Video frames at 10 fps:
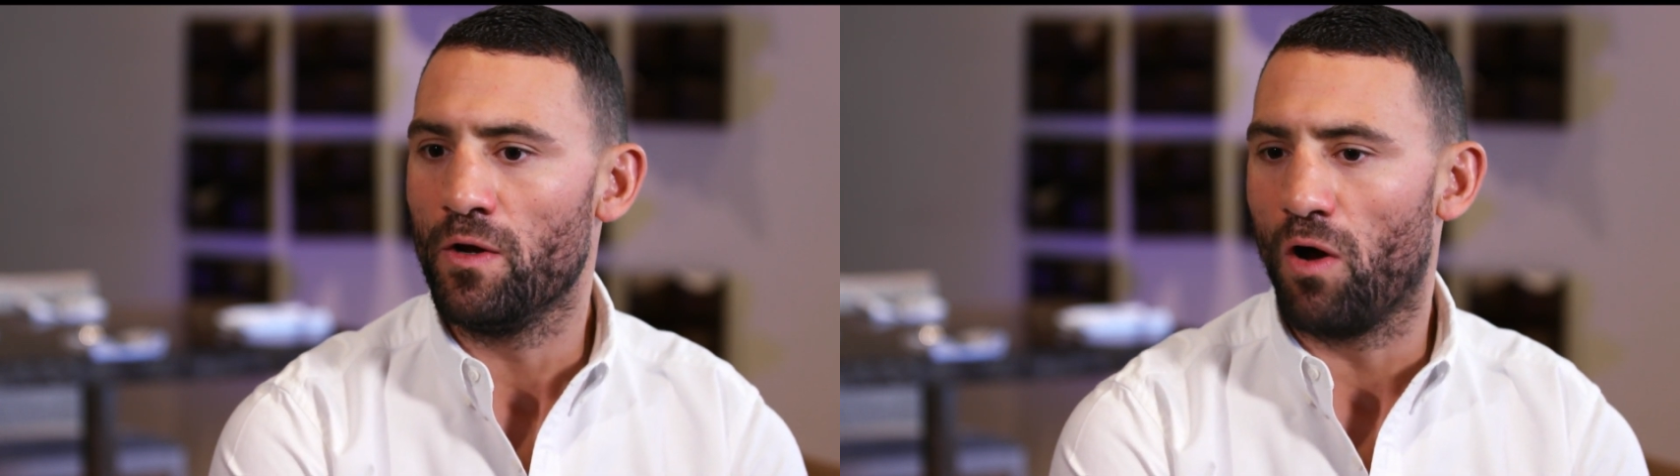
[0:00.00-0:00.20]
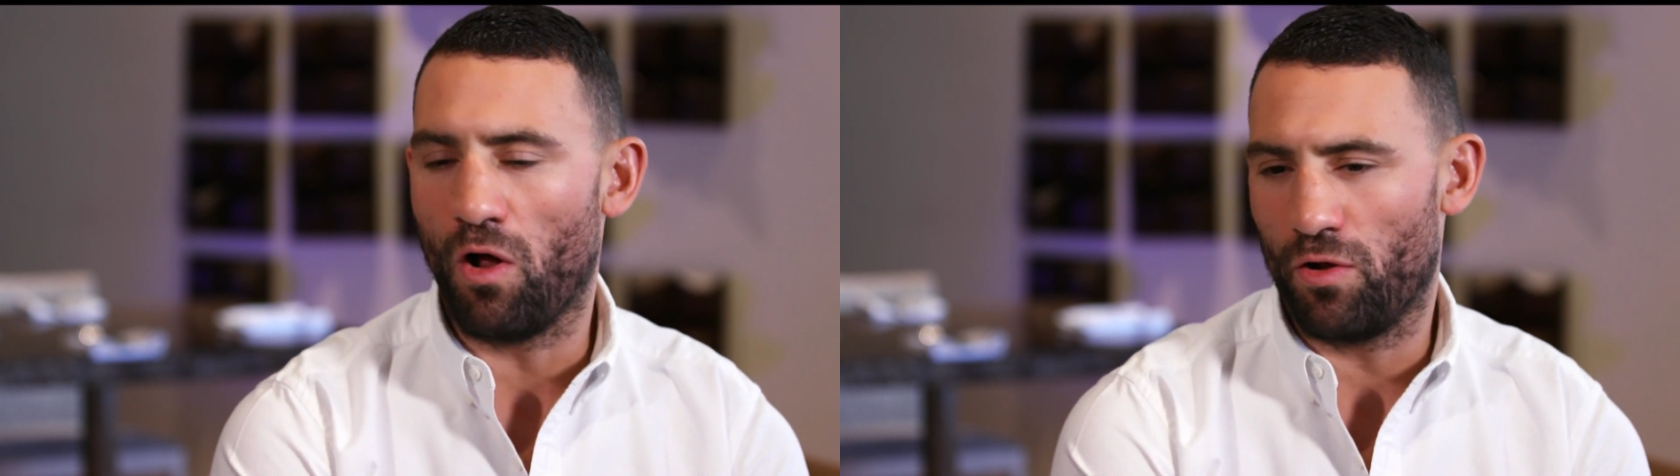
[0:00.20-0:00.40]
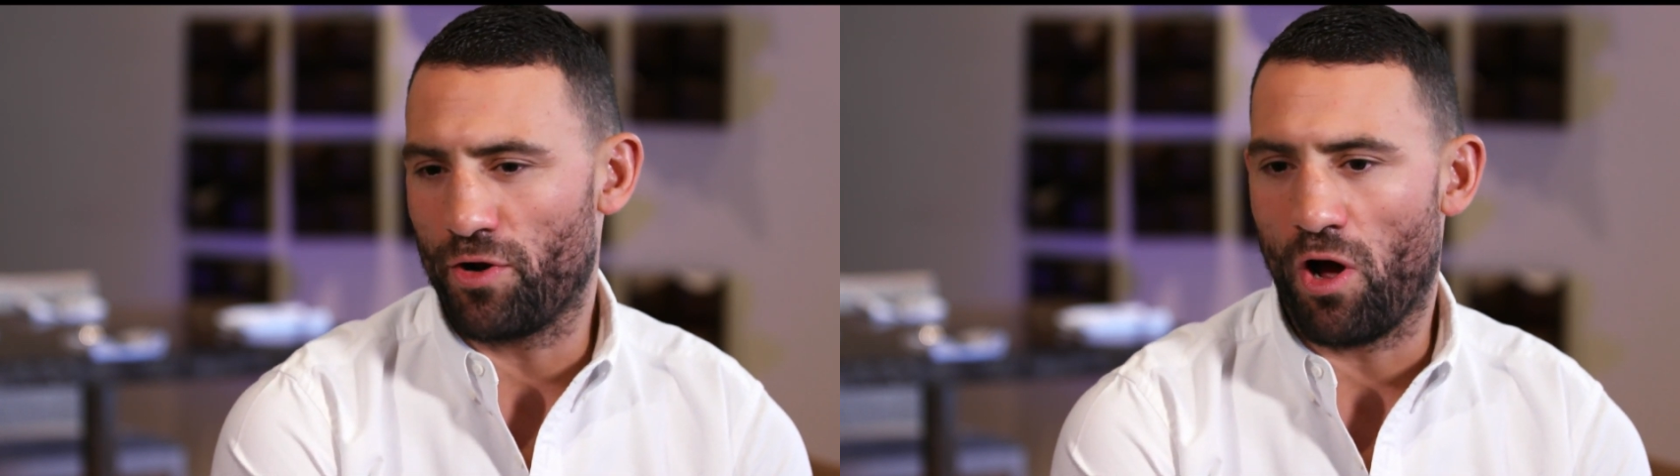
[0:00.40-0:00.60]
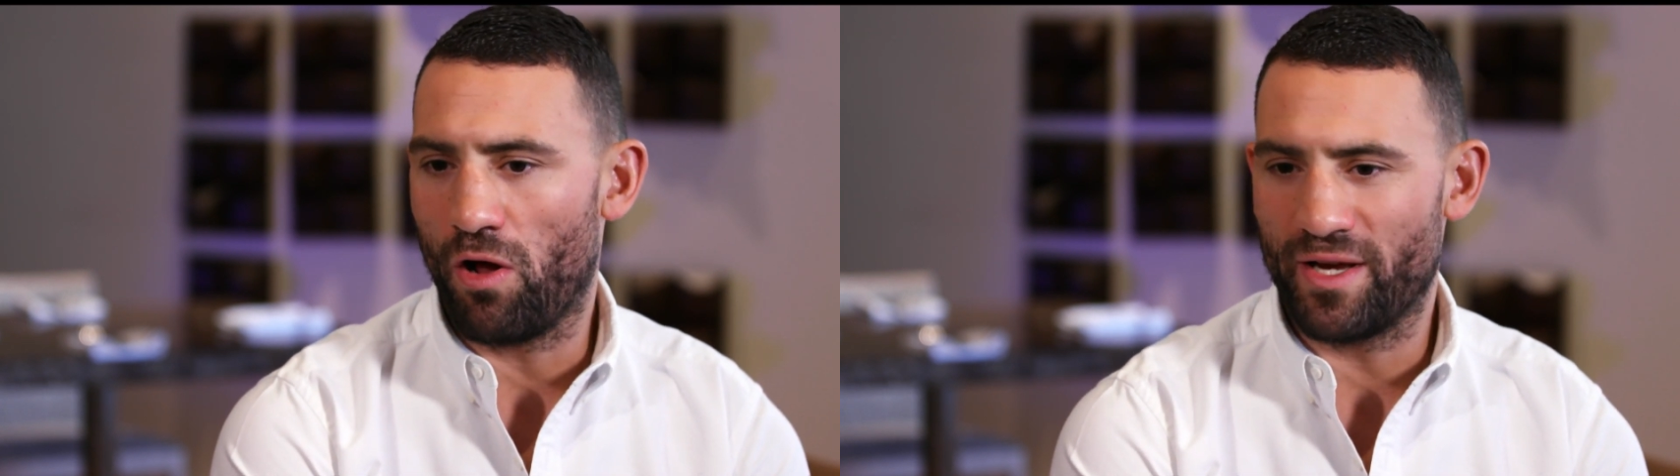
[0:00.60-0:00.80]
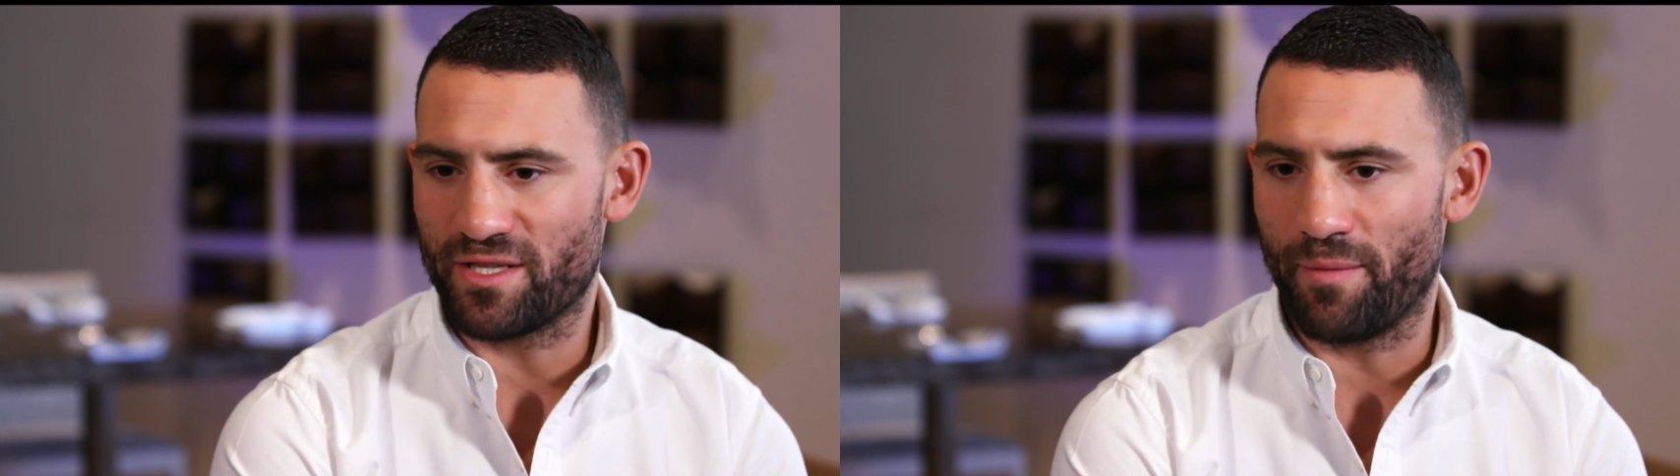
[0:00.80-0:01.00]
all in
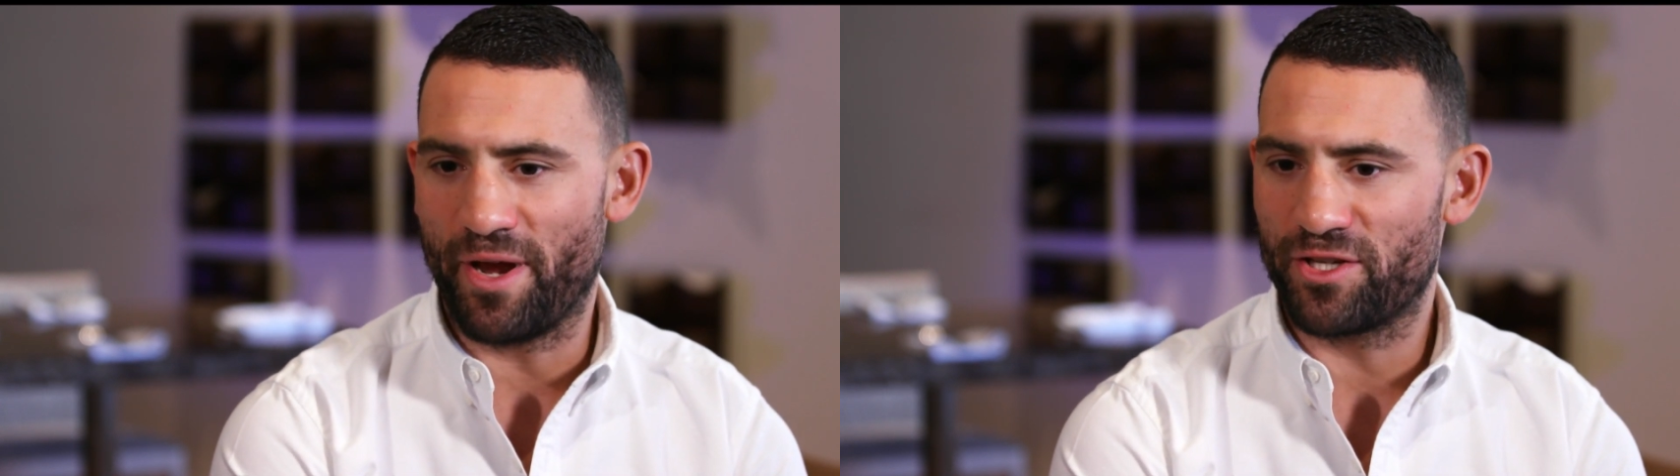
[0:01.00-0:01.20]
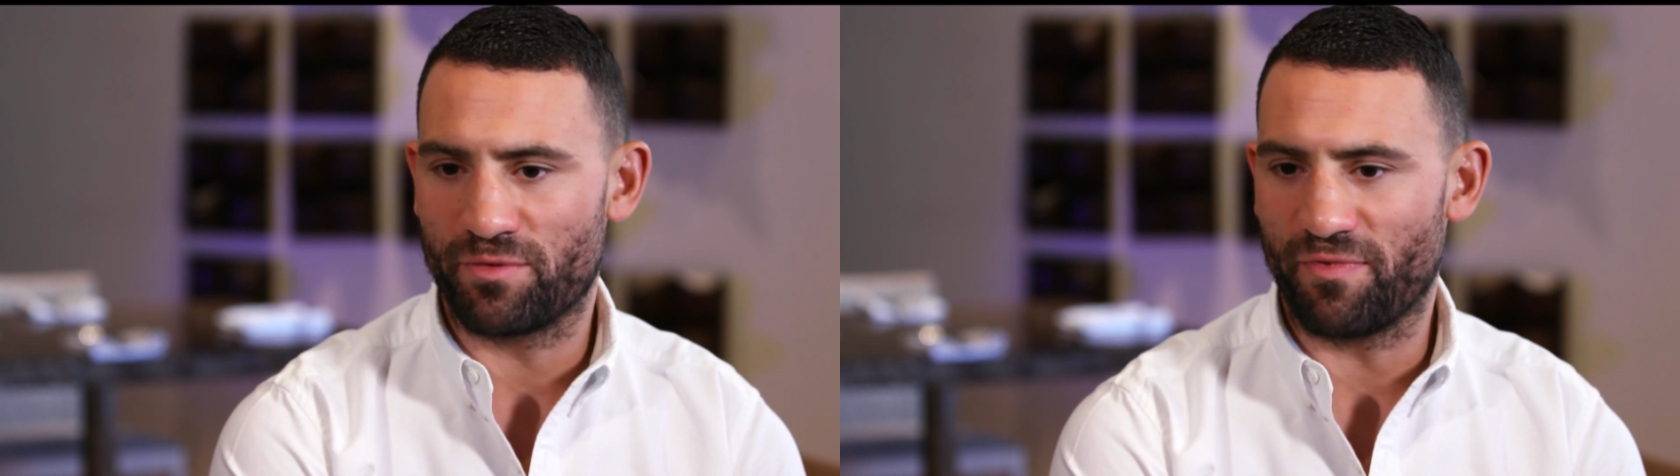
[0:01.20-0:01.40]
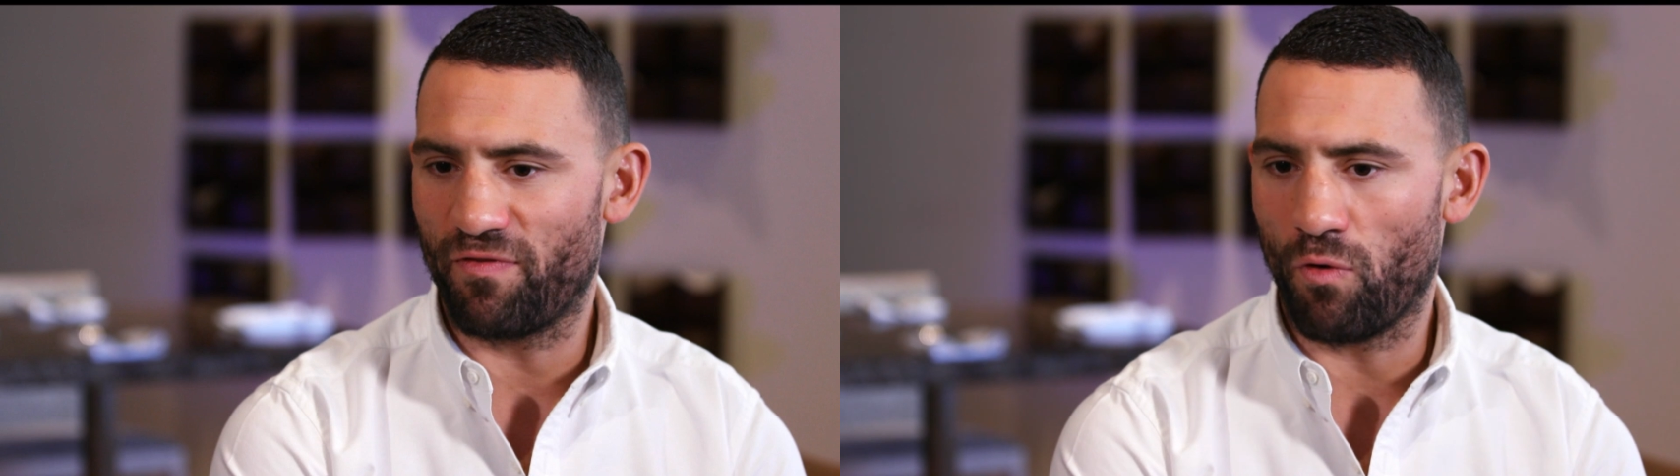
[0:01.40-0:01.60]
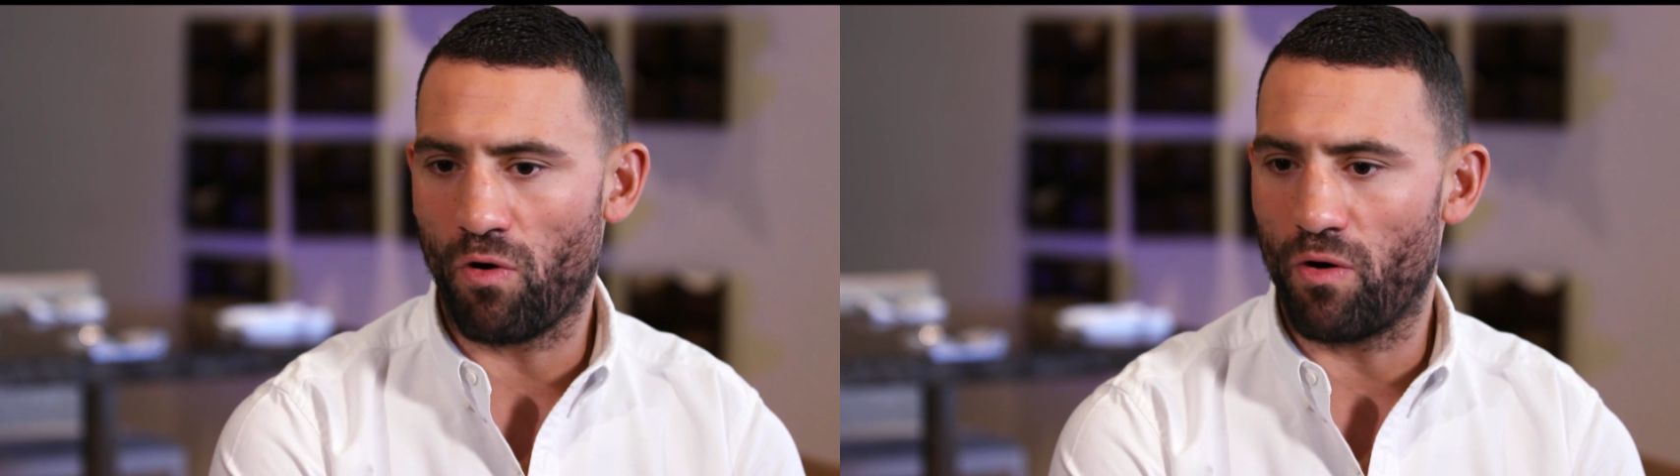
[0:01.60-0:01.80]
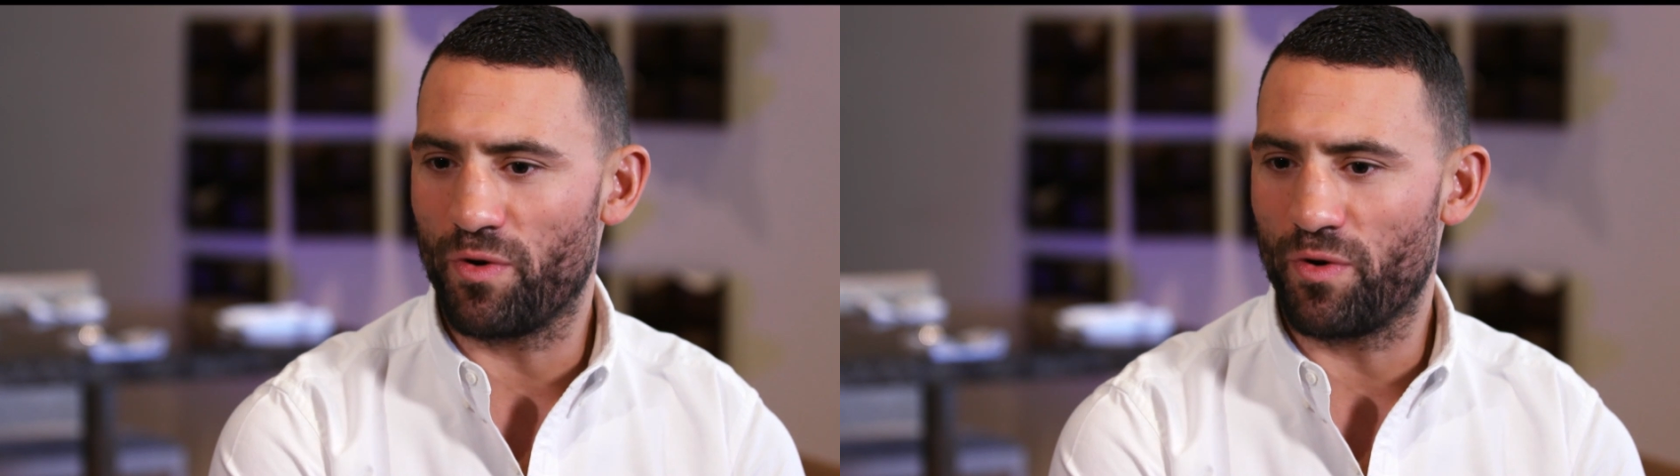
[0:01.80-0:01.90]
all, as I mentioned before,